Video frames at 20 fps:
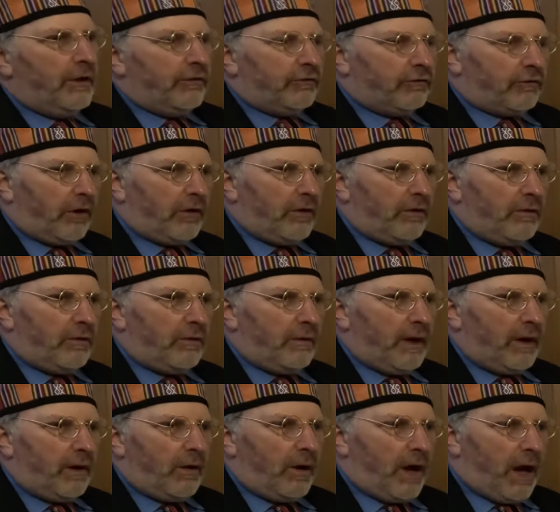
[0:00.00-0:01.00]
So
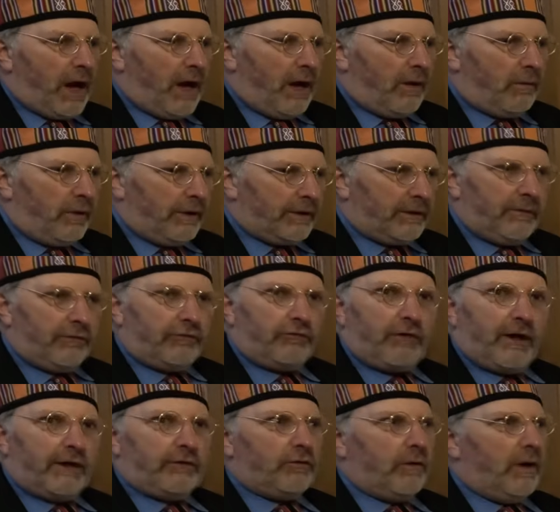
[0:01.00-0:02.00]
what he was
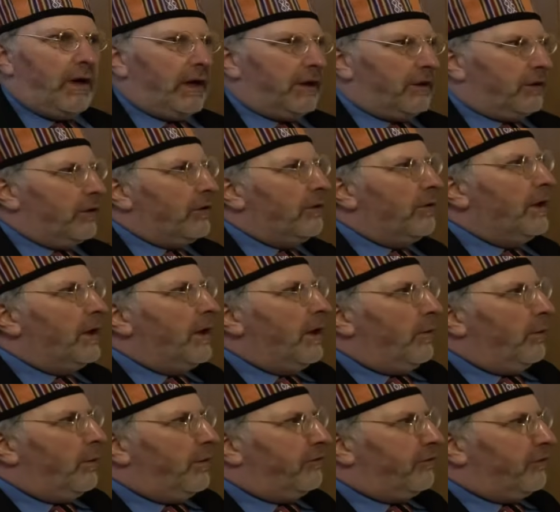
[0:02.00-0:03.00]
trying to argue
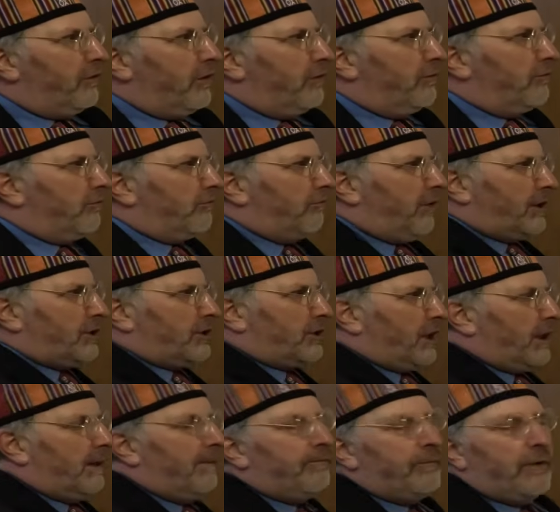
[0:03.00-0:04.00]
was that
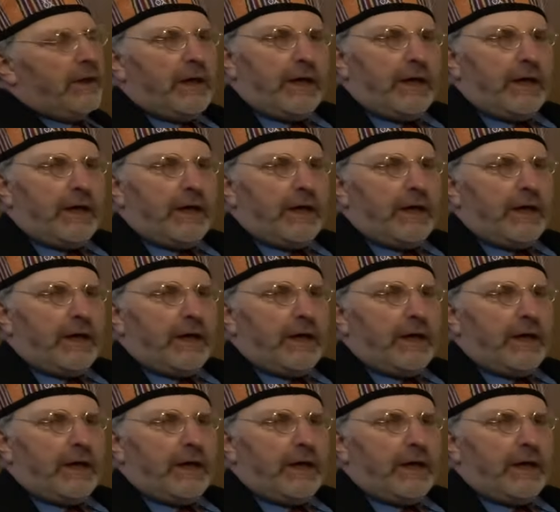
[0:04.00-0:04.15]
Russia